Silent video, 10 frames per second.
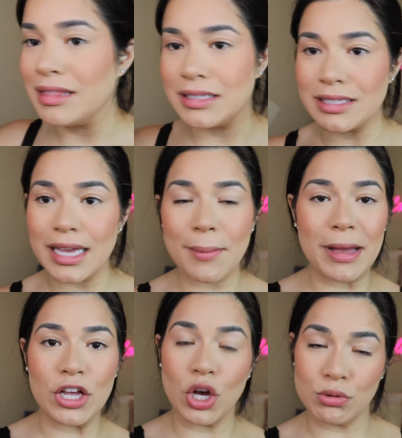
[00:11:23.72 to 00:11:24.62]
This is like
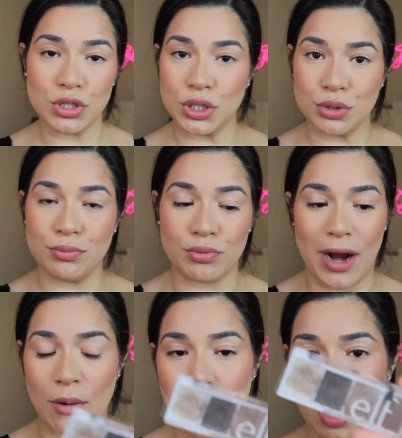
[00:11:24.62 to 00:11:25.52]
my go-to
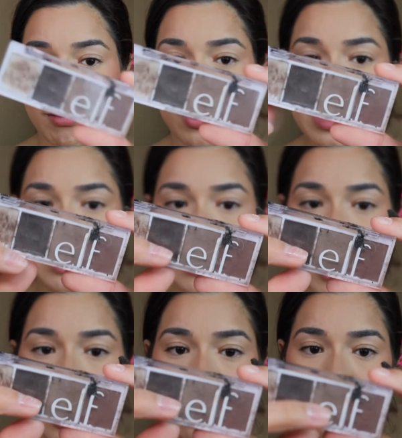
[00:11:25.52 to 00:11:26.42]
brow combo is the
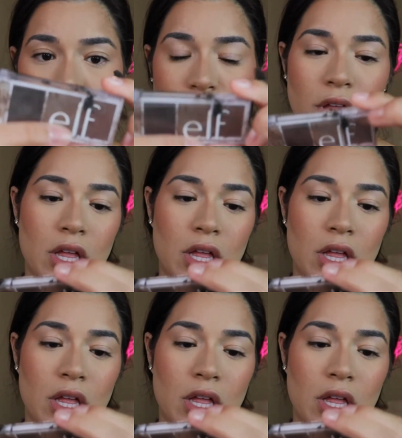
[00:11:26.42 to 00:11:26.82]
e.l.f.